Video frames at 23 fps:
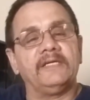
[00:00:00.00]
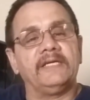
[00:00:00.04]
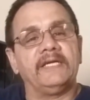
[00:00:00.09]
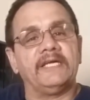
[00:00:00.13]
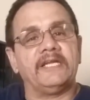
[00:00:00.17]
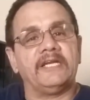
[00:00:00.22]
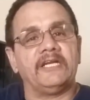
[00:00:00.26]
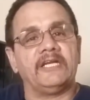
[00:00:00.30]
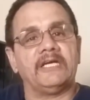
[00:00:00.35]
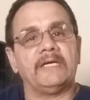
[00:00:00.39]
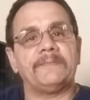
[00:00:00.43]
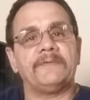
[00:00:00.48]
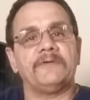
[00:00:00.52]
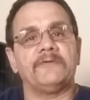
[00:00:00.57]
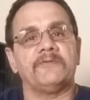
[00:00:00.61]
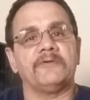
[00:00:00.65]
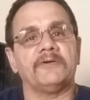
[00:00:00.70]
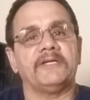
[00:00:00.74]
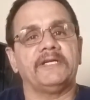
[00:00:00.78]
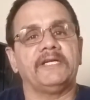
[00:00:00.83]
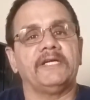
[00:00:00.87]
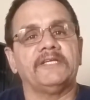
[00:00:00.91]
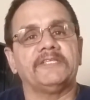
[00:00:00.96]
get it up and
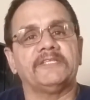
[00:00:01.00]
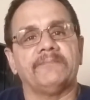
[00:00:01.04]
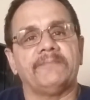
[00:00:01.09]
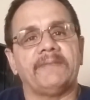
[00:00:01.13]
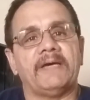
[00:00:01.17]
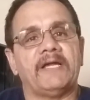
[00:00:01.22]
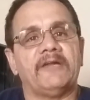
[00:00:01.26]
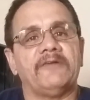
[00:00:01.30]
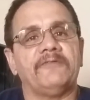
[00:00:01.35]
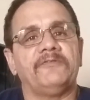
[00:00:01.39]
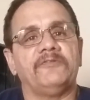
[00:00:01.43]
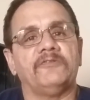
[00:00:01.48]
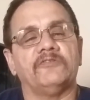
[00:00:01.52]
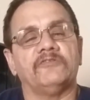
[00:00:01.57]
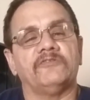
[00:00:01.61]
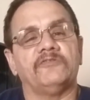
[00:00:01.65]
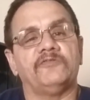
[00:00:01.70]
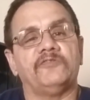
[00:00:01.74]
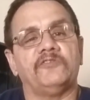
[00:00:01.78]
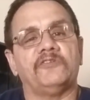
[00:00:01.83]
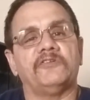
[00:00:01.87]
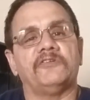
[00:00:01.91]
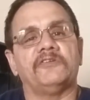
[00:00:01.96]
running on some Battlefield
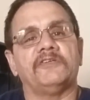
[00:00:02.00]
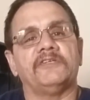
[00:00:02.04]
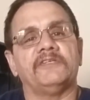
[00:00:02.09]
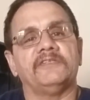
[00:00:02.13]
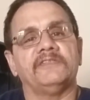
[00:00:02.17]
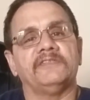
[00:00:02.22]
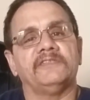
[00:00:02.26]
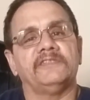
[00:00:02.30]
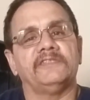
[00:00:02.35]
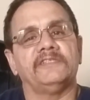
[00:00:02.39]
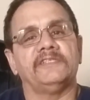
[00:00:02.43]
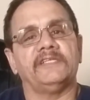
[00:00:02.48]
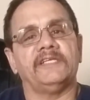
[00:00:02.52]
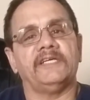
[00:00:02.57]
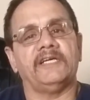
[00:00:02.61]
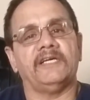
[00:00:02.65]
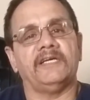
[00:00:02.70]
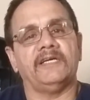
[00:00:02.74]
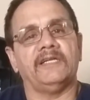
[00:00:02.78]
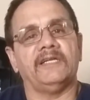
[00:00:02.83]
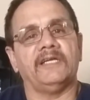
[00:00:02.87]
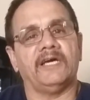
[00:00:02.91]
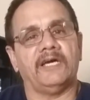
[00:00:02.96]
4,
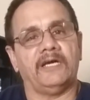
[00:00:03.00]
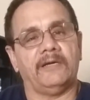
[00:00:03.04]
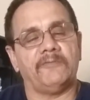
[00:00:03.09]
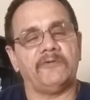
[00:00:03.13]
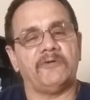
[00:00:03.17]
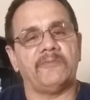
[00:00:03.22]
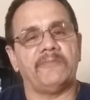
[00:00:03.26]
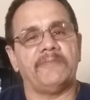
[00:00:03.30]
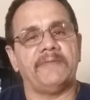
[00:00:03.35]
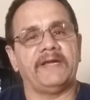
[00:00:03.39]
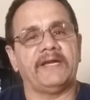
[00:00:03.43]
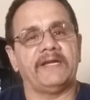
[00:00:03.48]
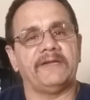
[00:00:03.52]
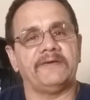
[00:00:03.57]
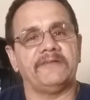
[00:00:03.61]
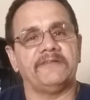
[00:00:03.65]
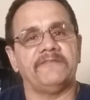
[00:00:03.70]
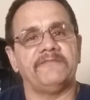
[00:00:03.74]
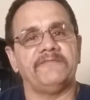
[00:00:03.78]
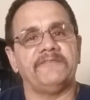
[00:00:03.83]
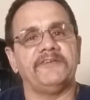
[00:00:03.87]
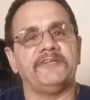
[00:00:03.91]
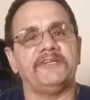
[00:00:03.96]
and I will make
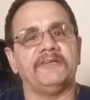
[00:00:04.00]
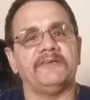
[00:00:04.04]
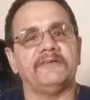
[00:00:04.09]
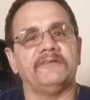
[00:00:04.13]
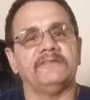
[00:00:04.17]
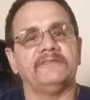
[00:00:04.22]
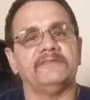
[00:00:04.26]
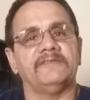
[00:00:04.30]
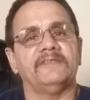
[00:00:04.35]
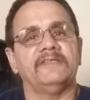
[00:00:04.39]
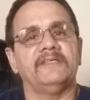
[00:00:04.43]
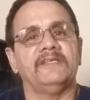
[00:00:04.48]
another video